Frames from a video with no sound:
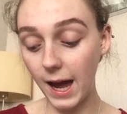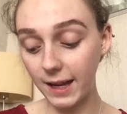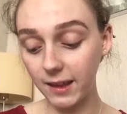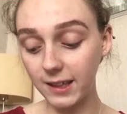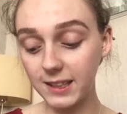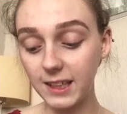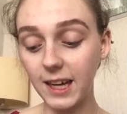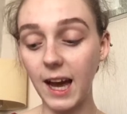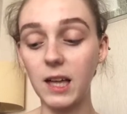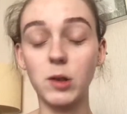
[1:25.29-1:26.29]

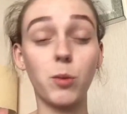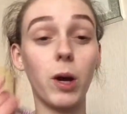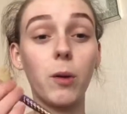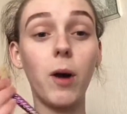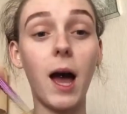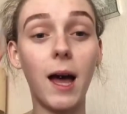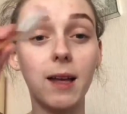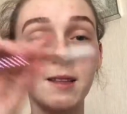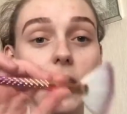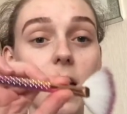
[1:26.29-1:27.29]
highlighting as well,
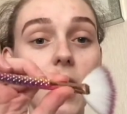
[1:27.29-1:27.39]
and